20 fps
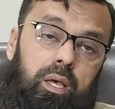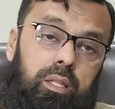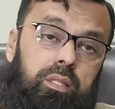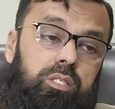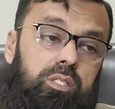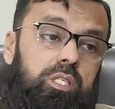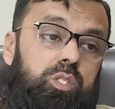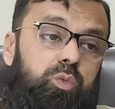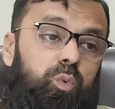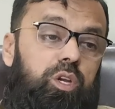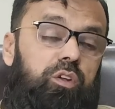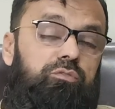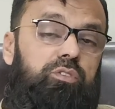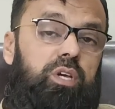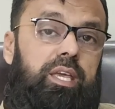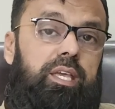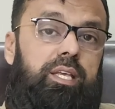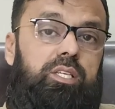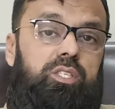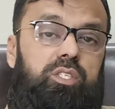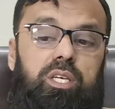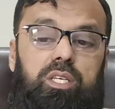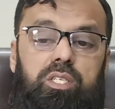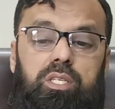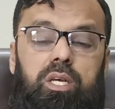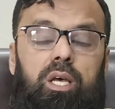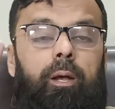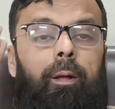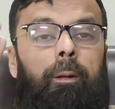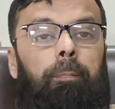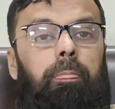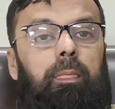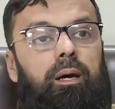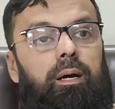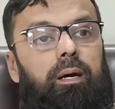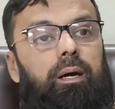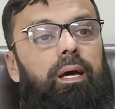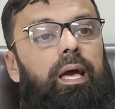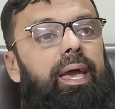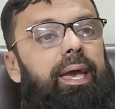this is one of the easiest.
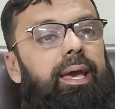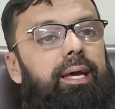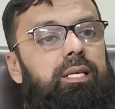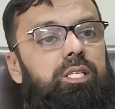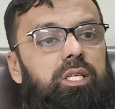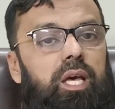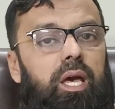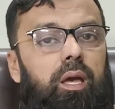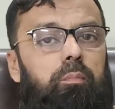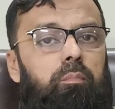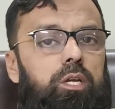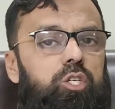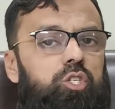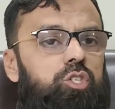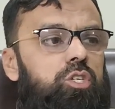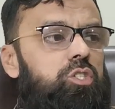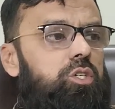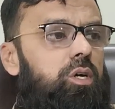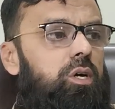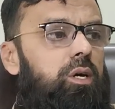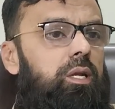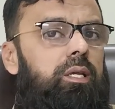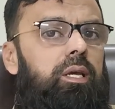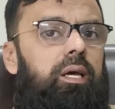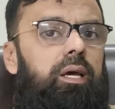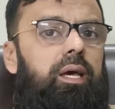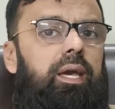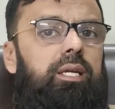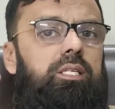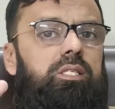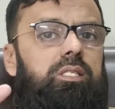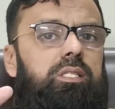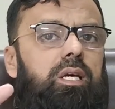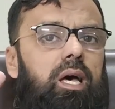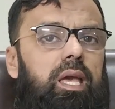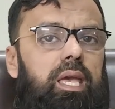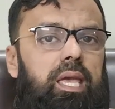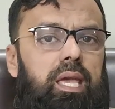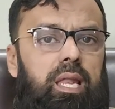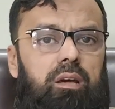As I mentioned earlier, it's
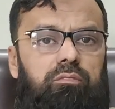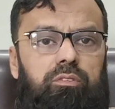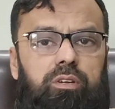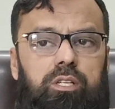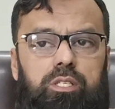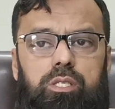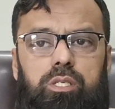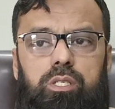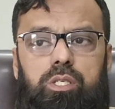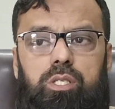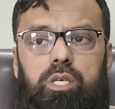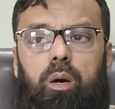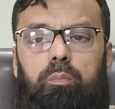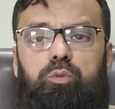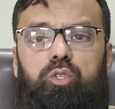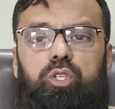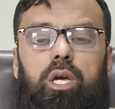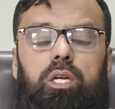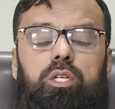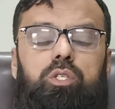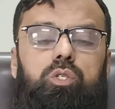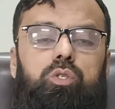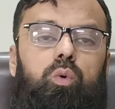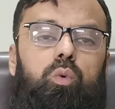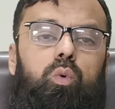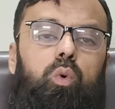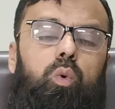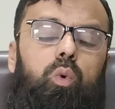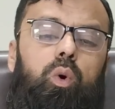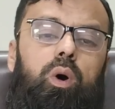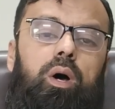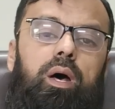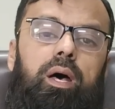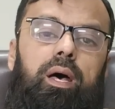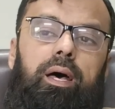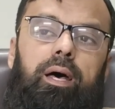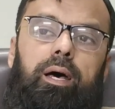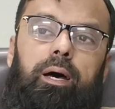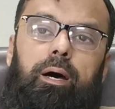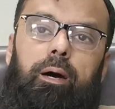the A level subject. So
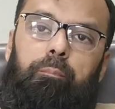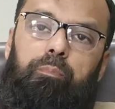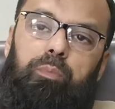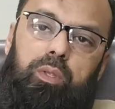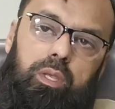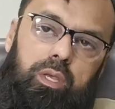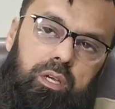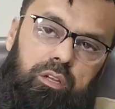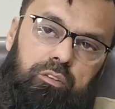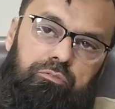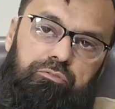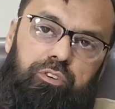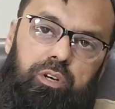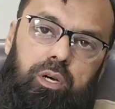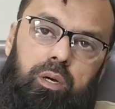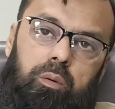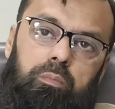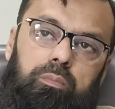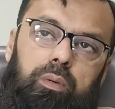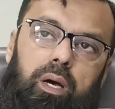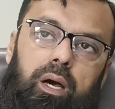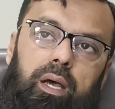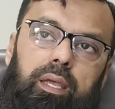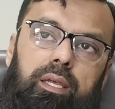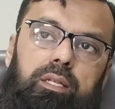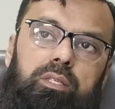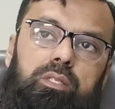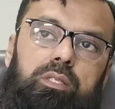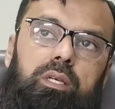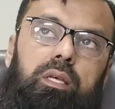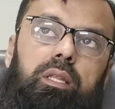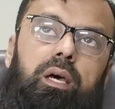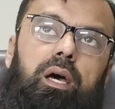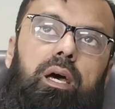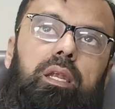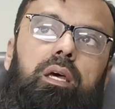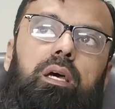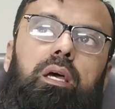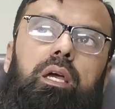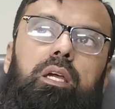confirm, I can say
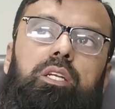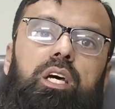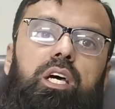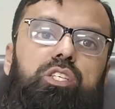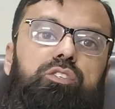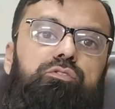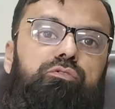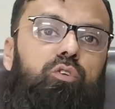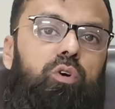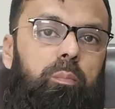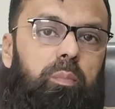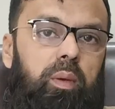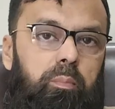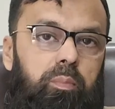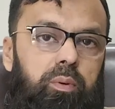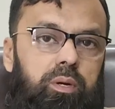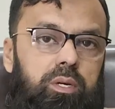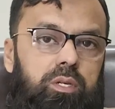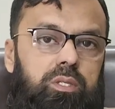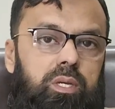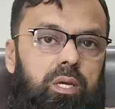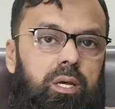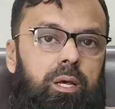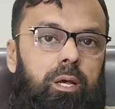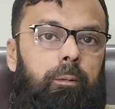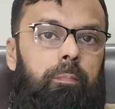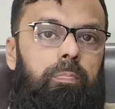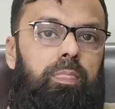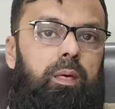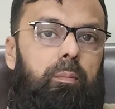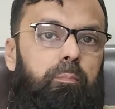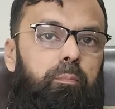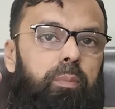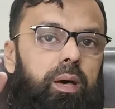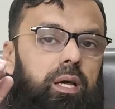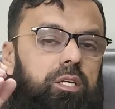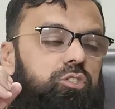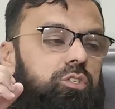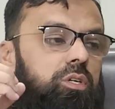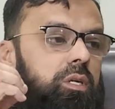that it has 4 papers. The
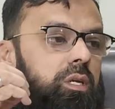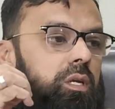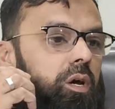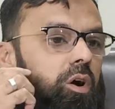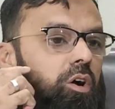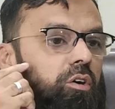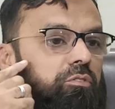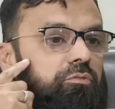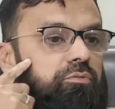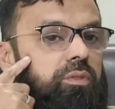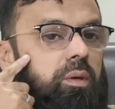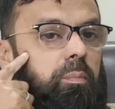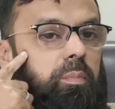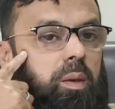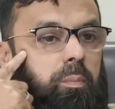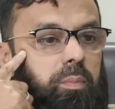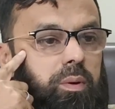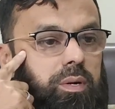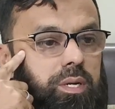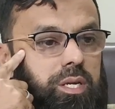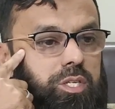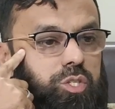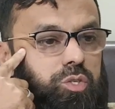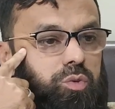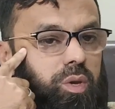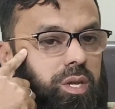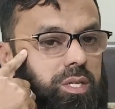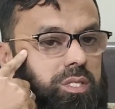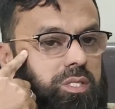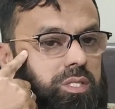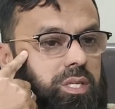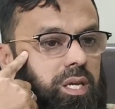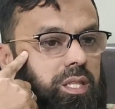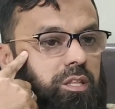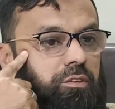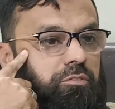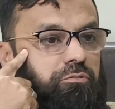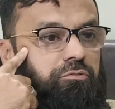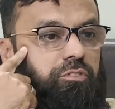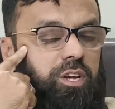pattern of the paper is, you can say,
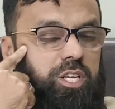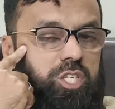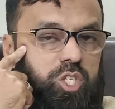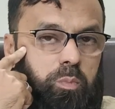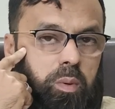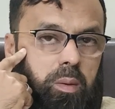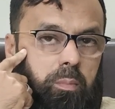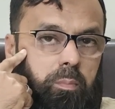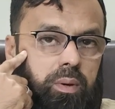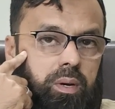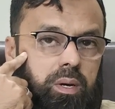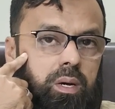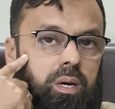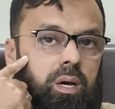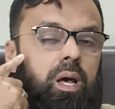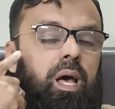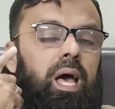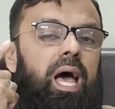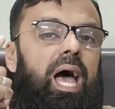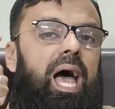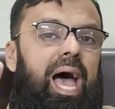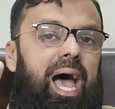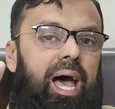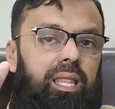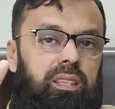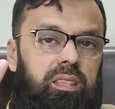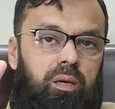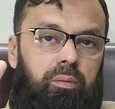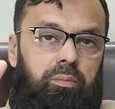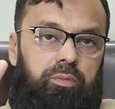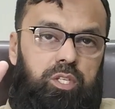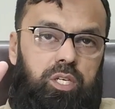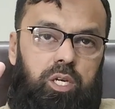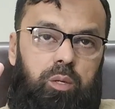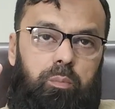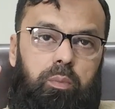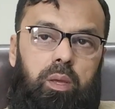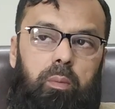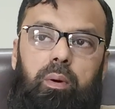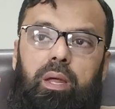the first paper and the
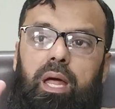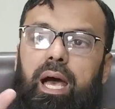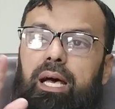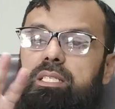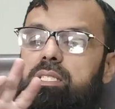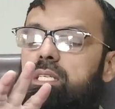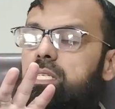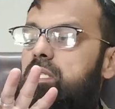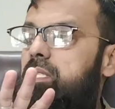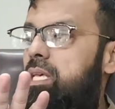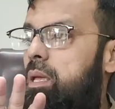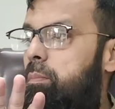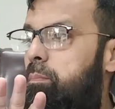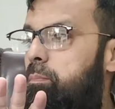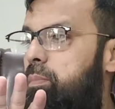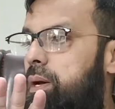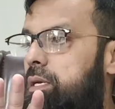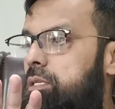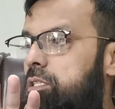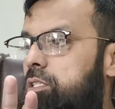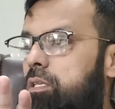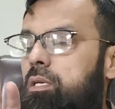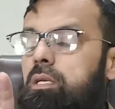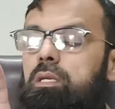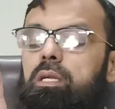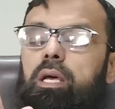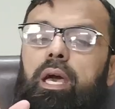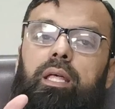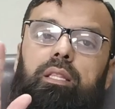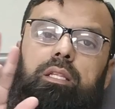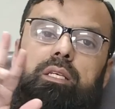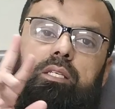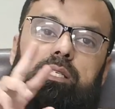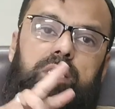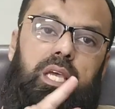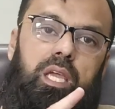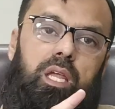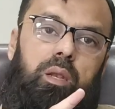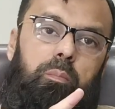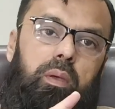third paper has the same pattern, and the
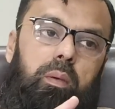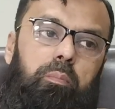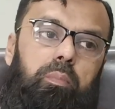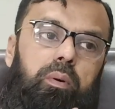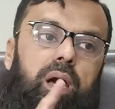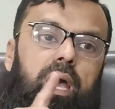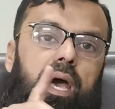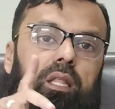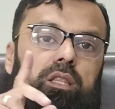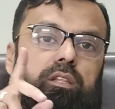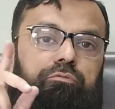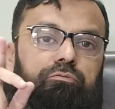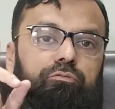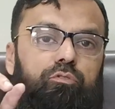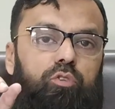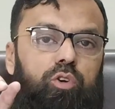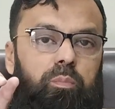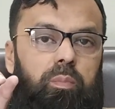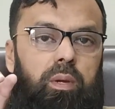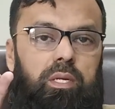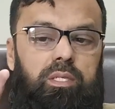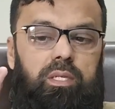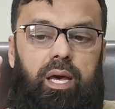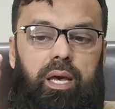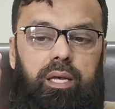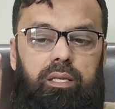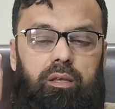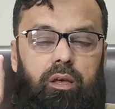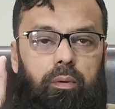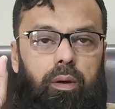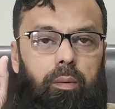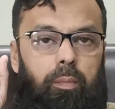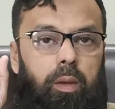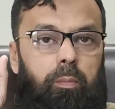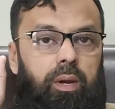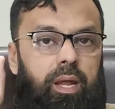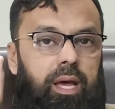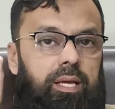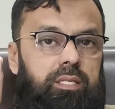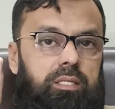second paper and the fourth paper
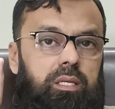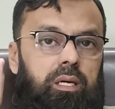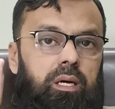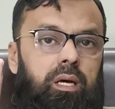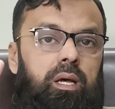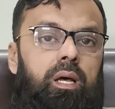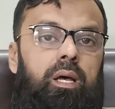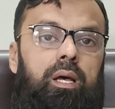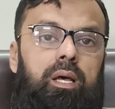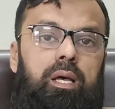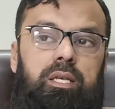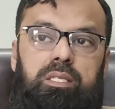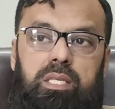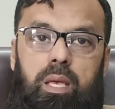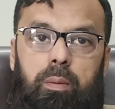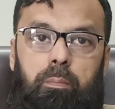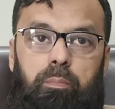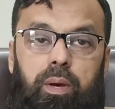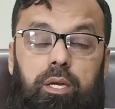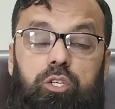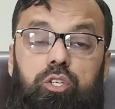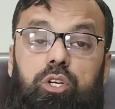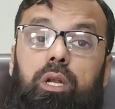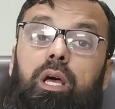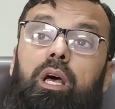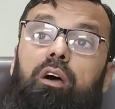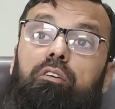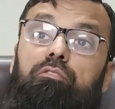has the same pattern.